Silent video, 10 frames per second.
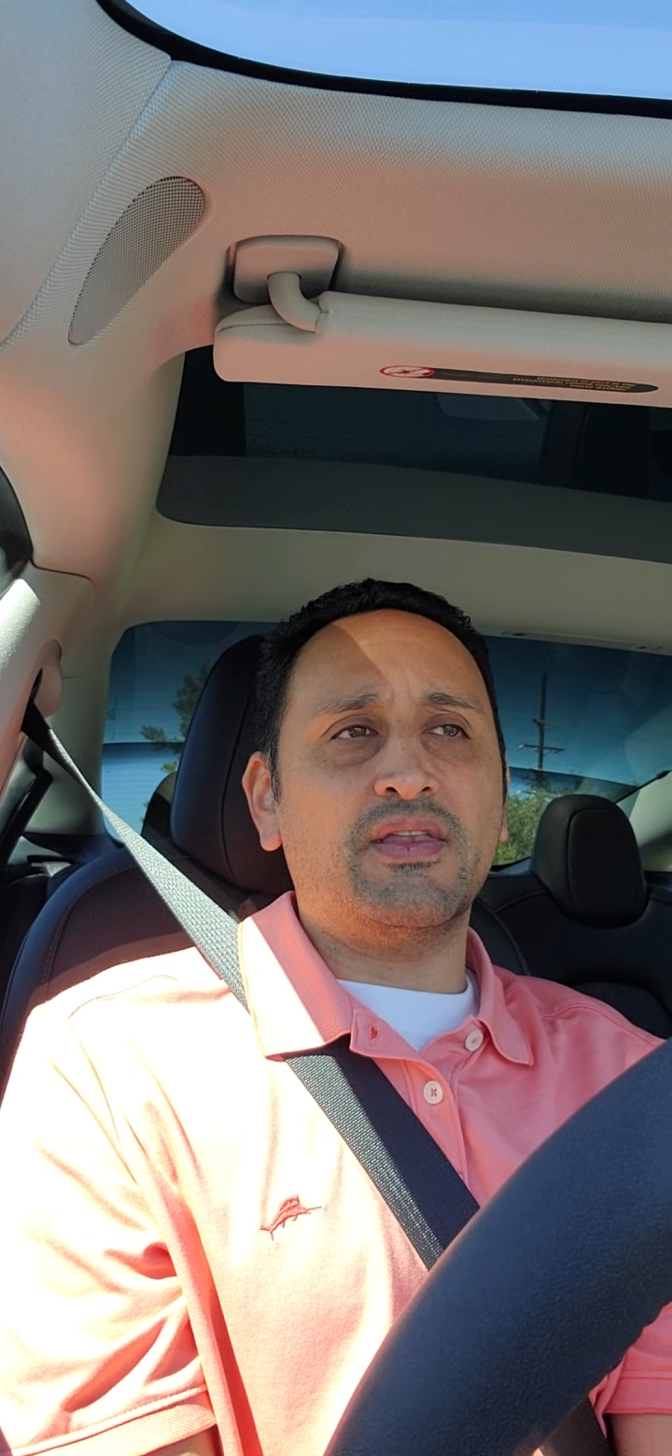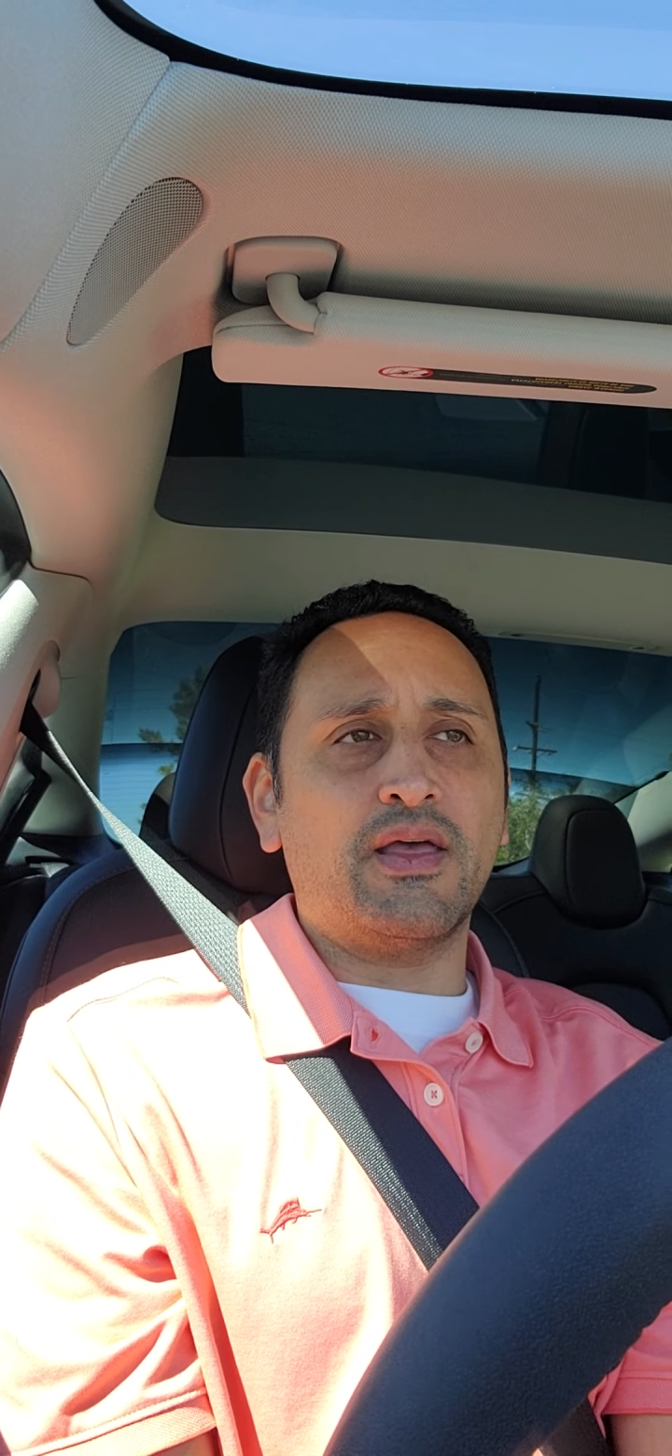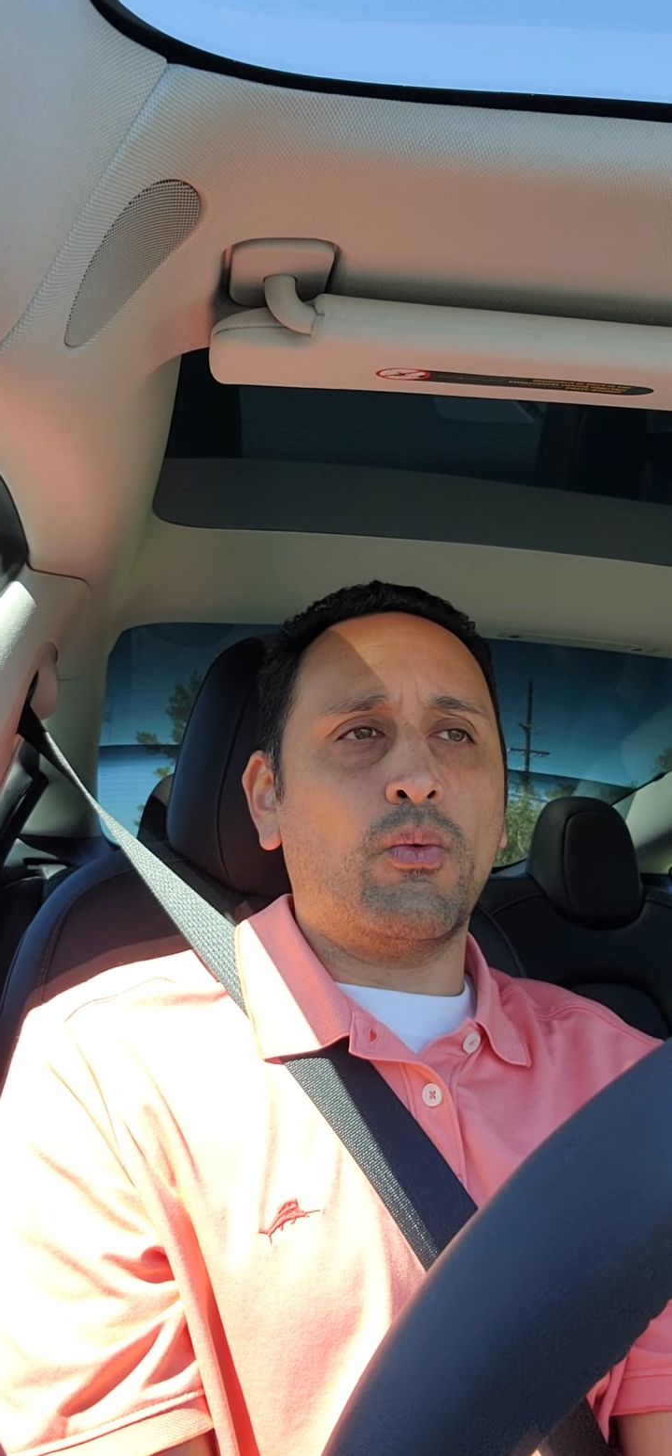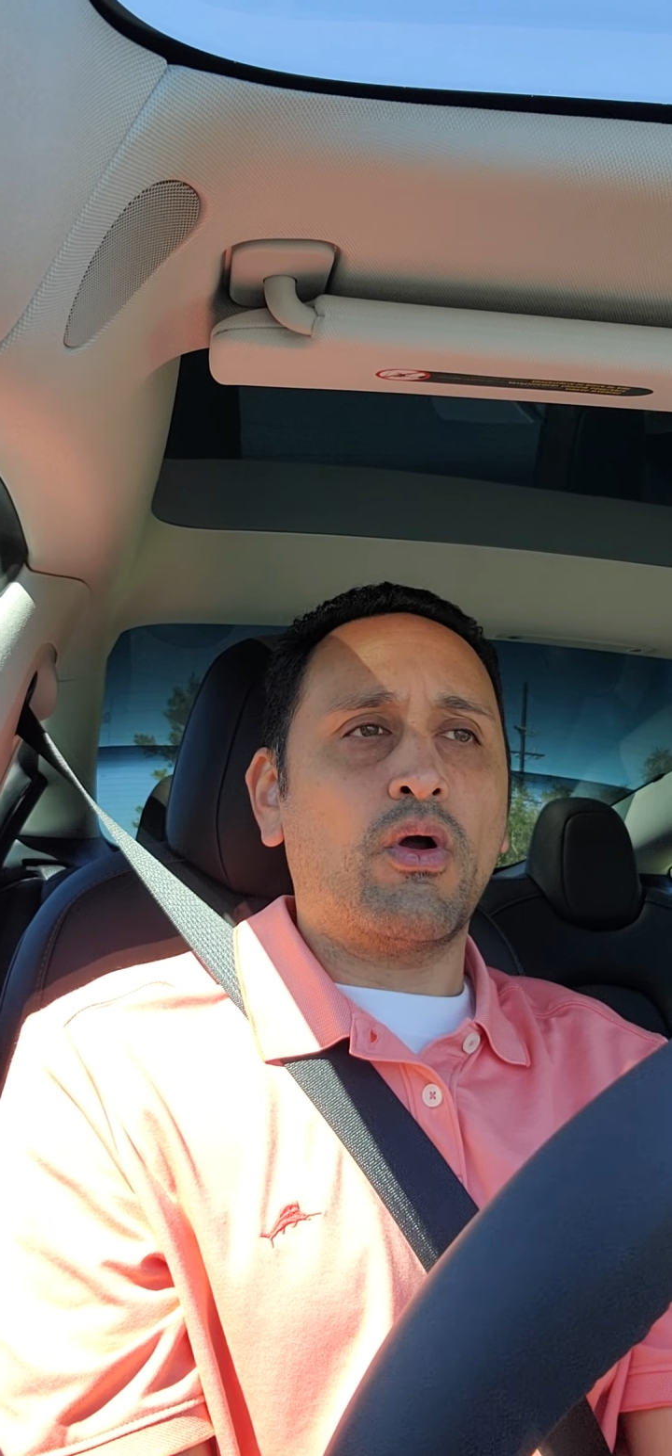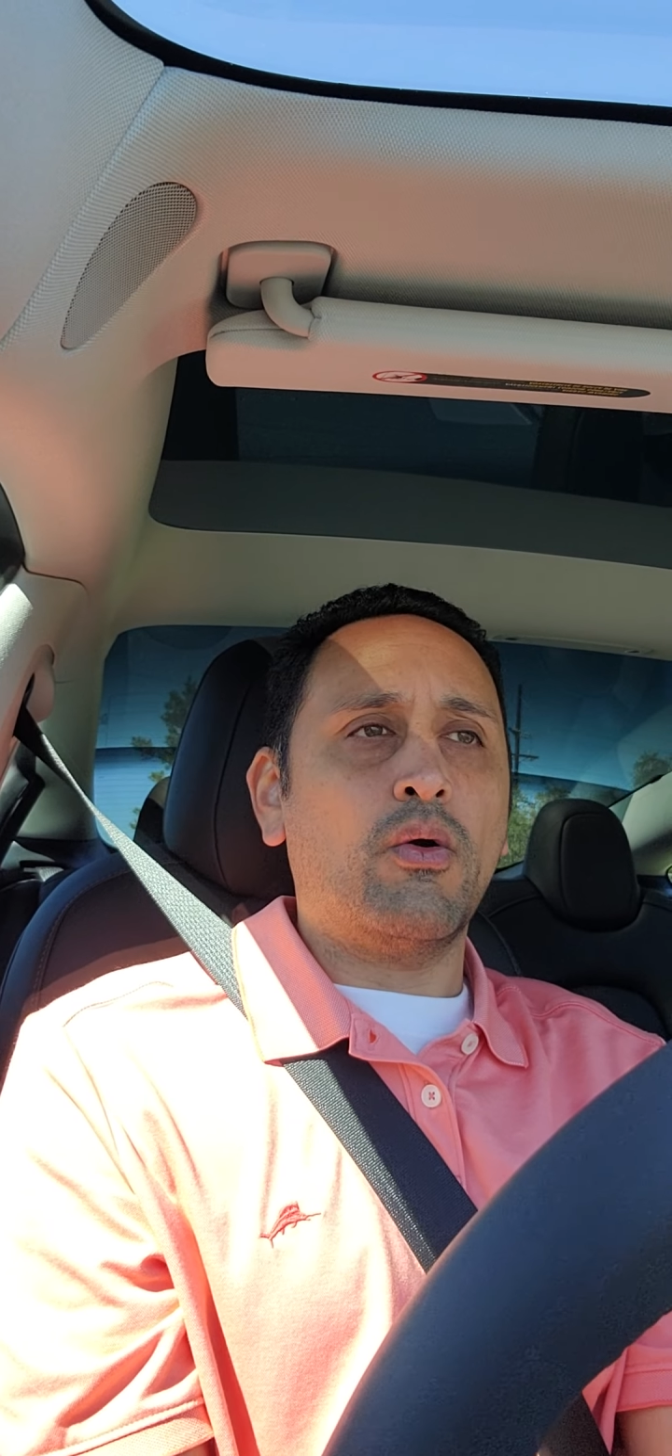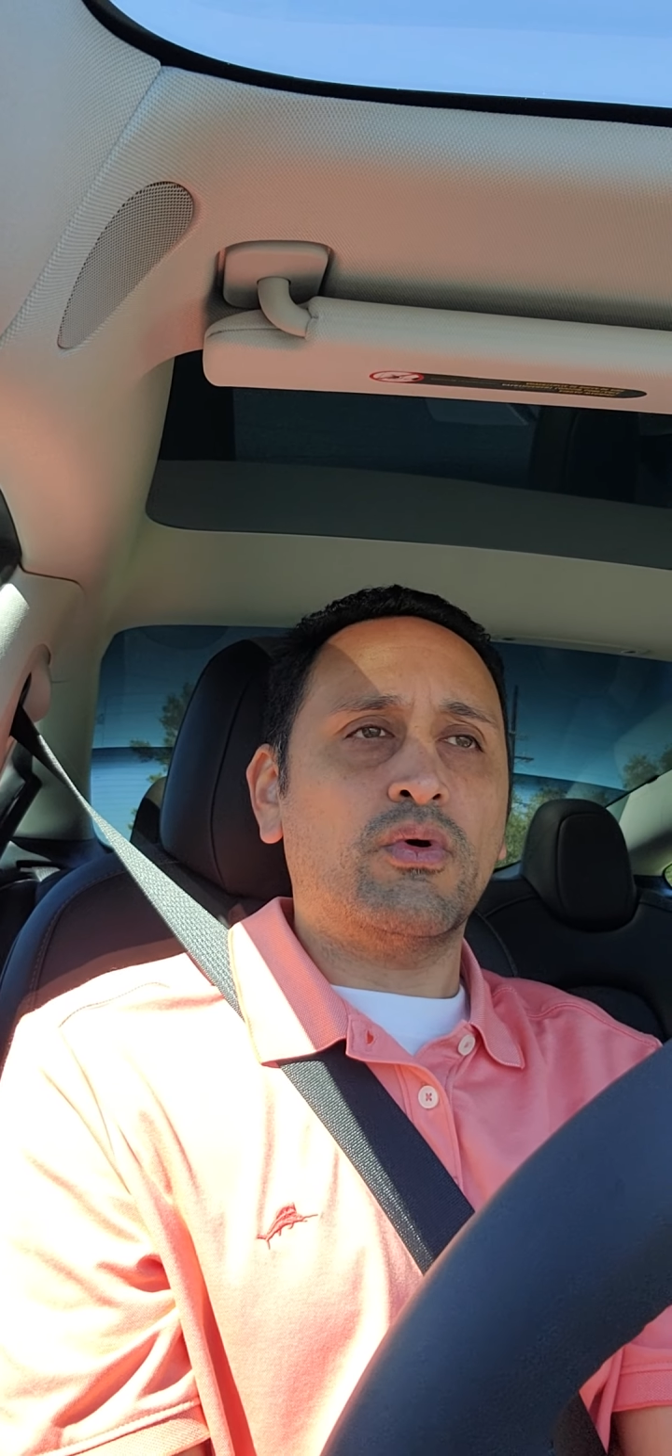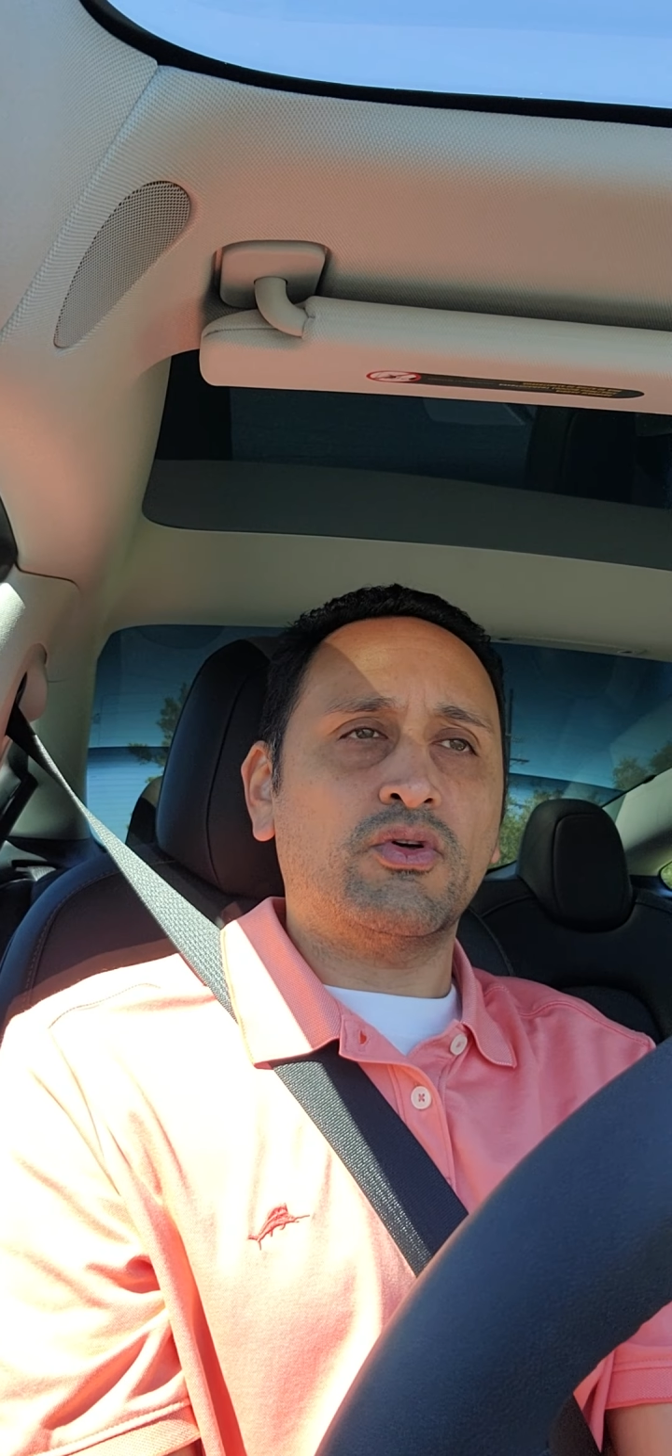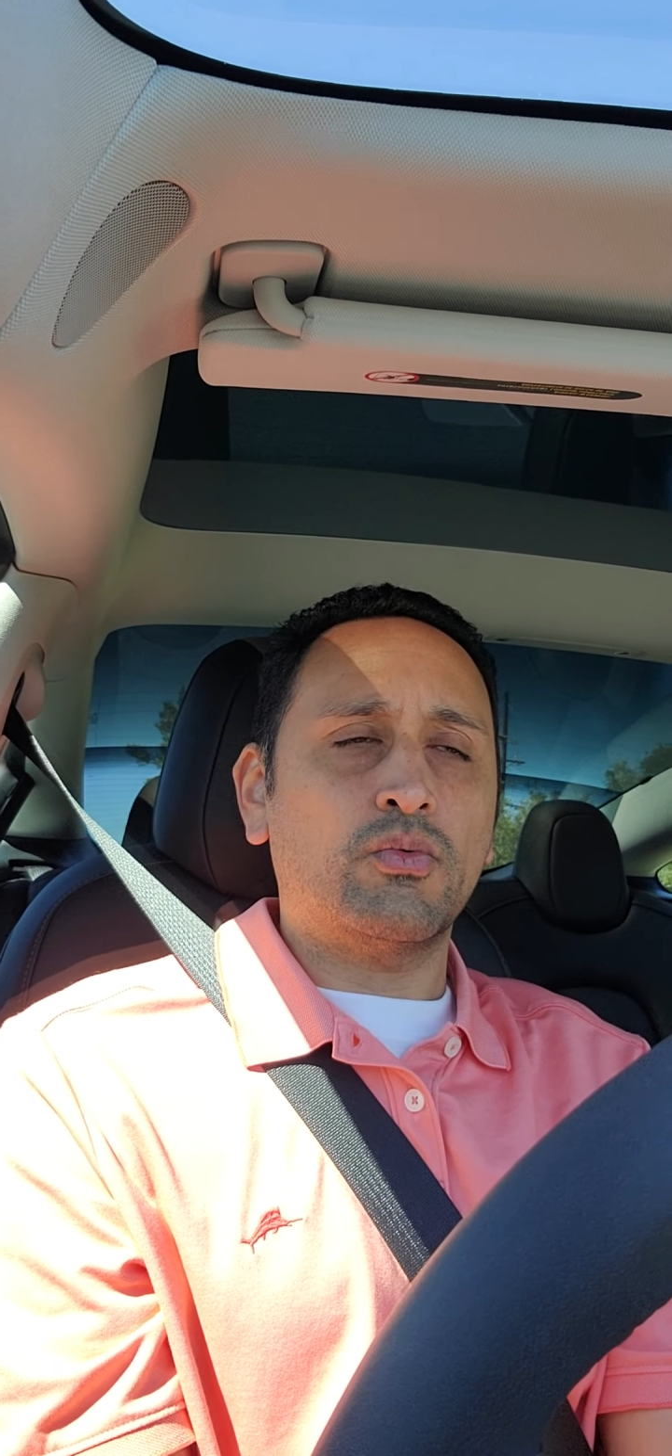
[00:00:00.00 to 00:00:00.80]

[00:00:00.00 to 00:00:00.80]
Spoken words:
that they weren't with